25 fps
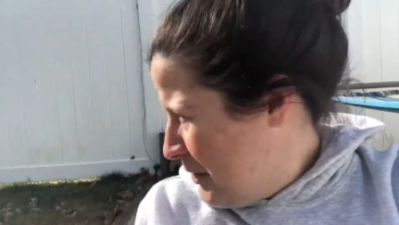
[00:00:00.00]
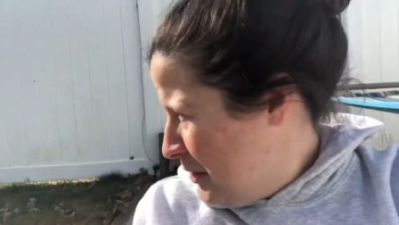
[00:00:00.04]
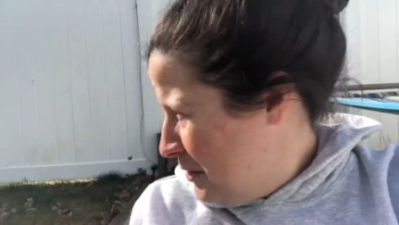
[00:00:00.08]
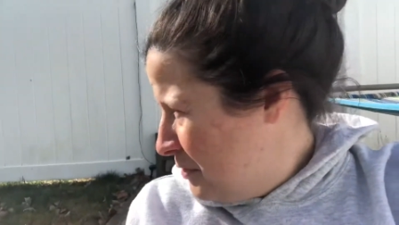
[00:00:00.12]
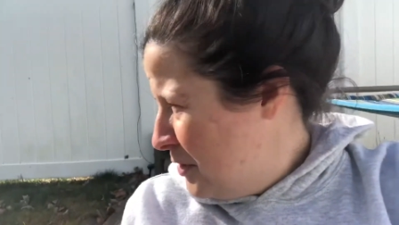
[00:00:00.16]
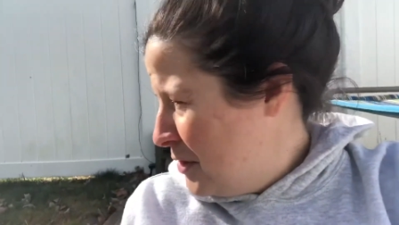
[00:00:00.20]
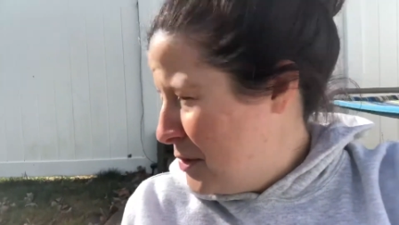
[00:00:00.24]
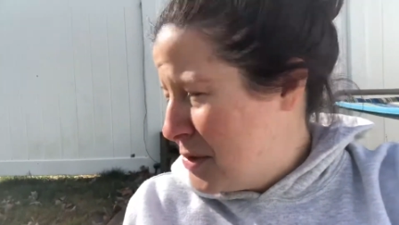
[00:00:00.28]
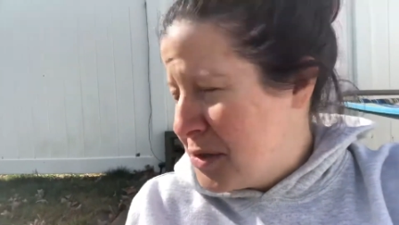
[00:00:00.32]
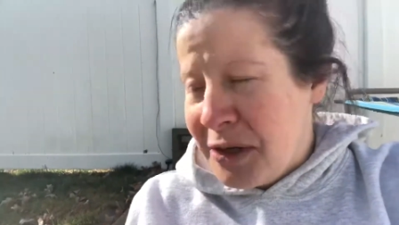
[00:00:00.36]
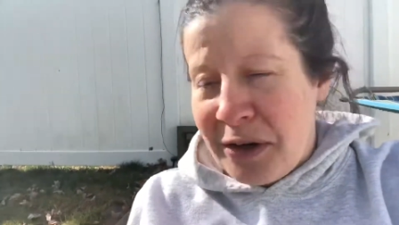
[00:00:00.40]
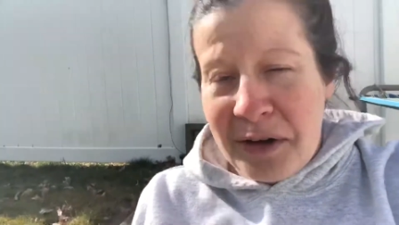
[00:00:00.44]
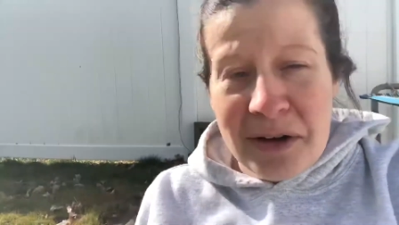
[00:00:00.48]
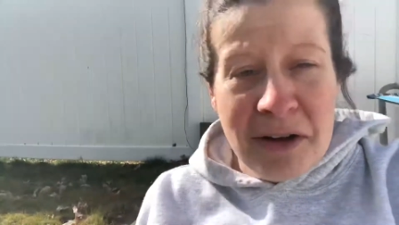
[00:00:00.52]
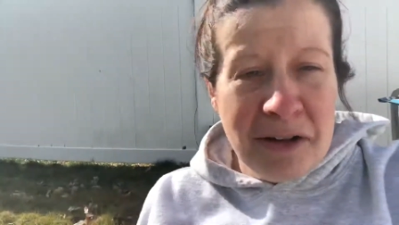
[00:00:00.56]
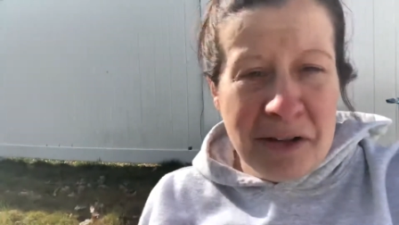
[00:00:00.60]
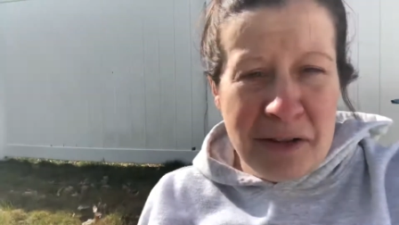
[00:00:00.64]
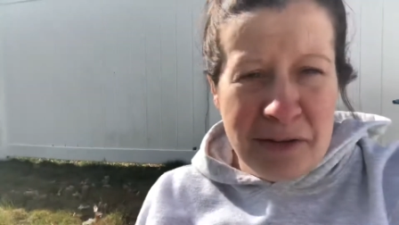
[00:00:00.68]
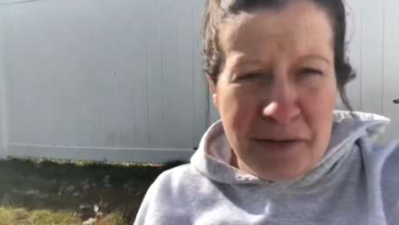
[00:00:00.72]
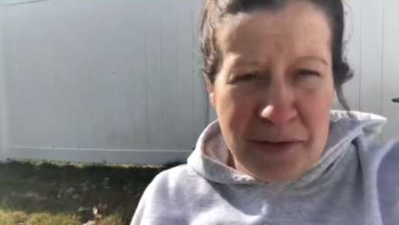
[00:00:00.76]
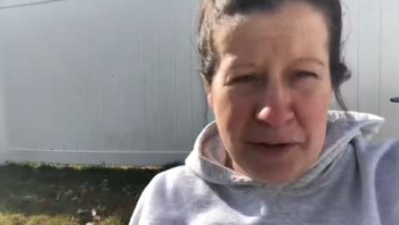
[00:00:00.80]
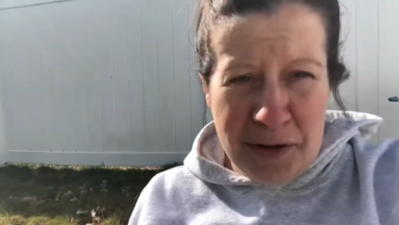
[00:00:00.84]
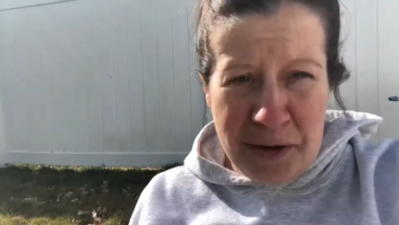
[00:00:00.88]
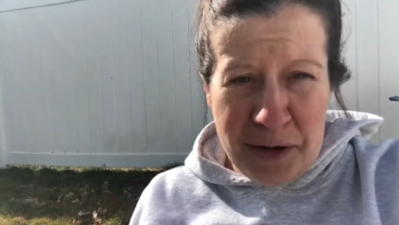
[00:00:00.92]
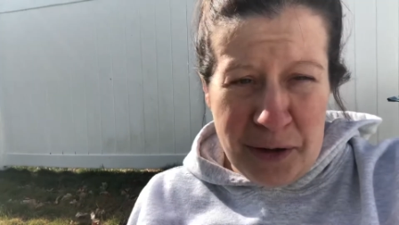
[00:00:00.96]
If you saw
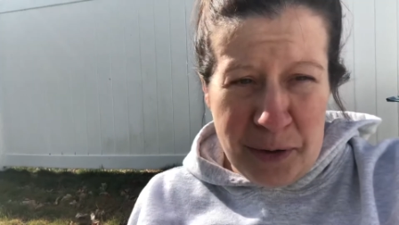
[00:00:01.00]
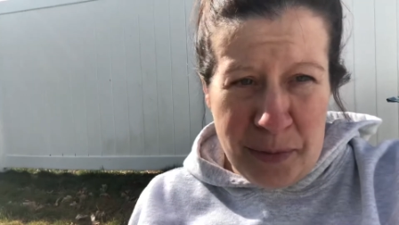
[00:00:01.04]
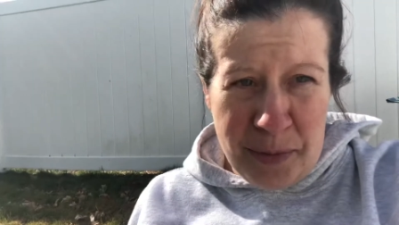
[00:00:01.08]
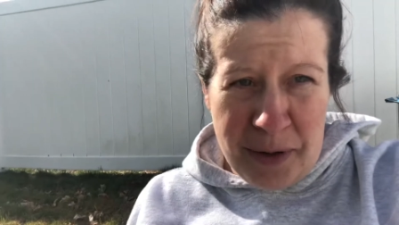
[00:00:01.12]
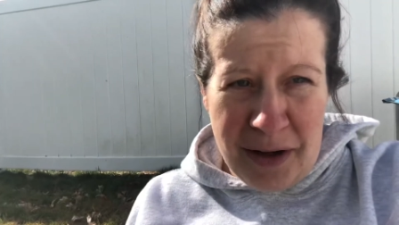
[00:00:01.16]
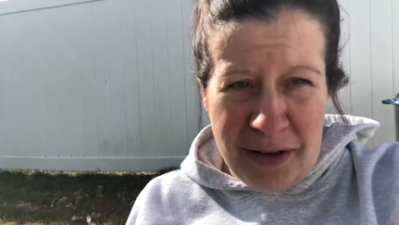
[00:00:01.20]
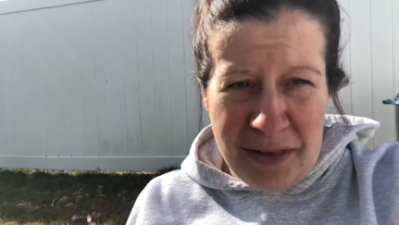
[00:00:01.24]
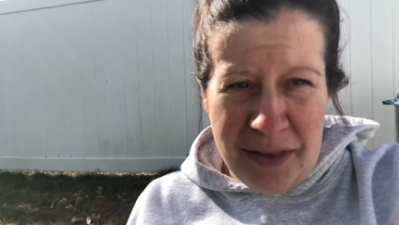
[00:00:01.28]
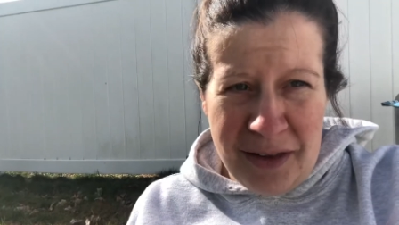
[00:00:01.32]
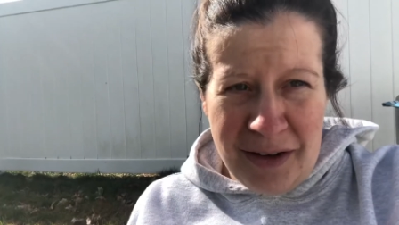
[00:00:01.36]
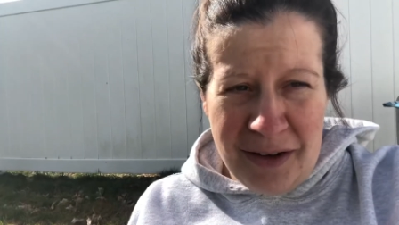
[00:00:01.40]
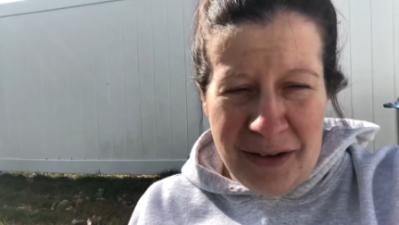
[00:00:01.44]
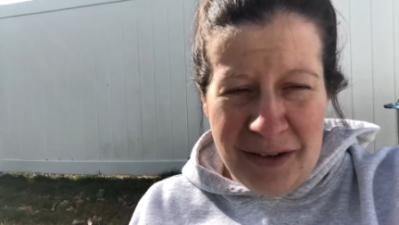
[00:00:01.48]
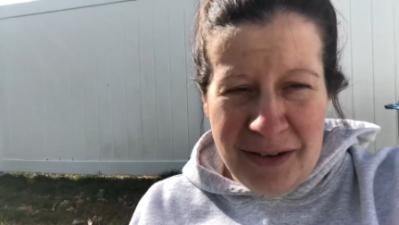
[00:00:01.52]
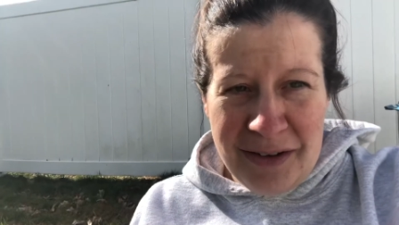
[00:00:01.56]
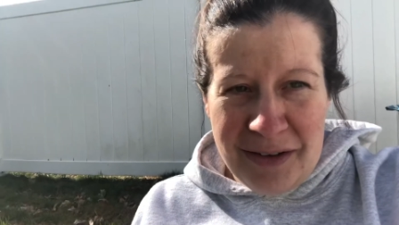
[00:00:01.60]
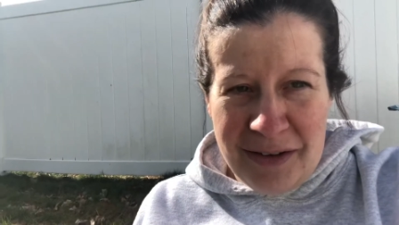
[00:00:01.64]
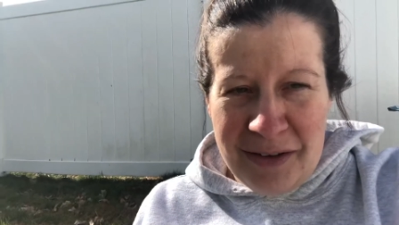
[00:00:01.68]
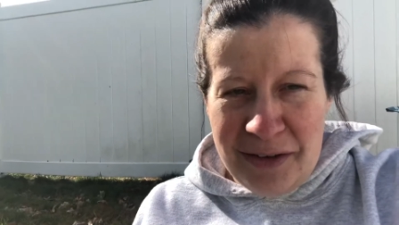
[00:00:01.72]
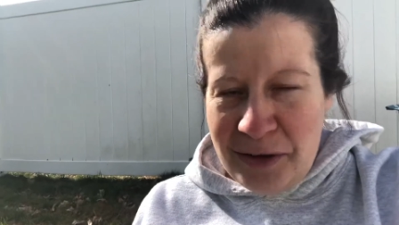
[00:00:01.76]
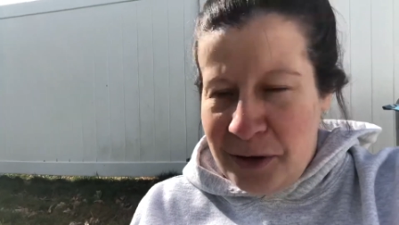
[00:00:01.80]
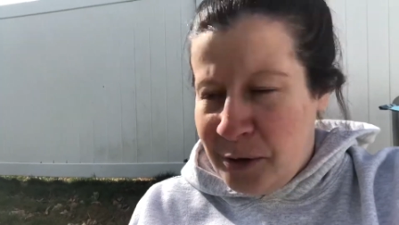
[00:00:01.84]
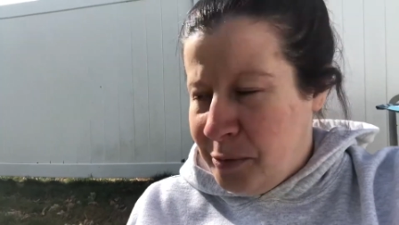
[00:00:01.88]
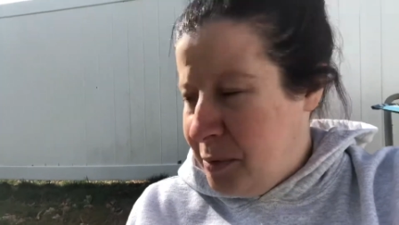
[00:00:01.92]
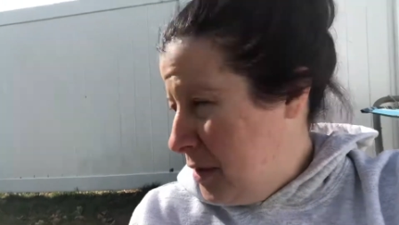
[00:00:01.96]
Oliver go by there a
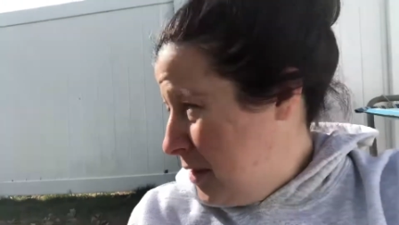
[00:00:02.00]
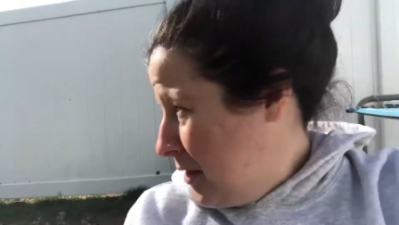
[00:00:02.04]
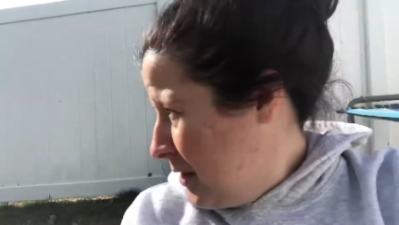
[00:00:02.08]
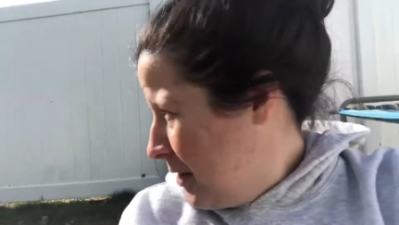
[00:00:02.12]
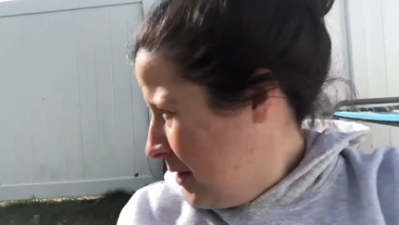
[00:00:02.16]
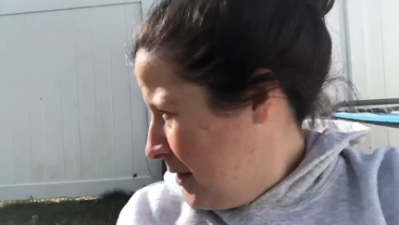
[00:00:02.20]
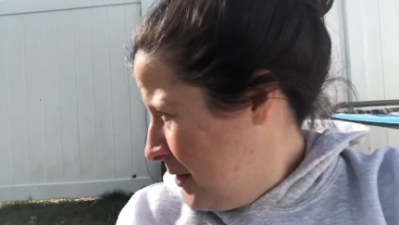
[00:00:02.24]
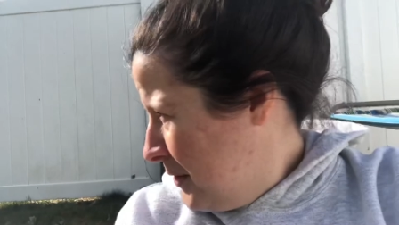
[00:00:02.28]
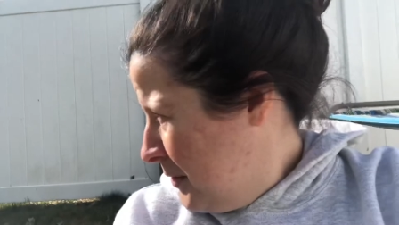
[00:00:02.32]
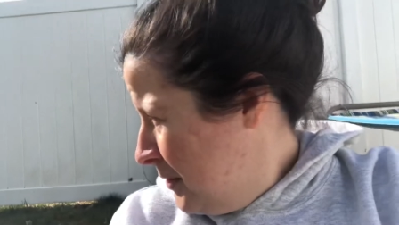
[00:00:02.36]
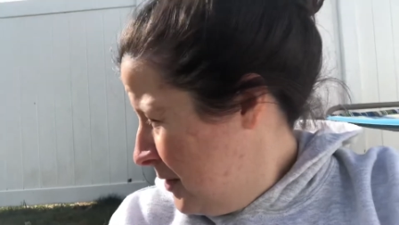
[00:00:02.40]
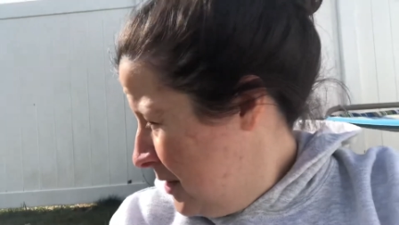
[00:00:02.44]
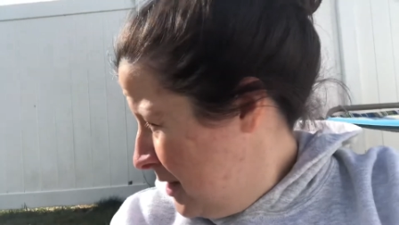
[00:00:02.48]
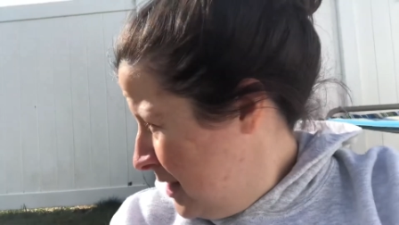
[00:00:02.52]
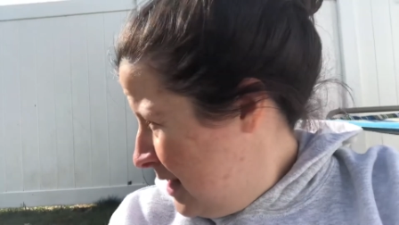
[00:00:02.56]
little bit ago,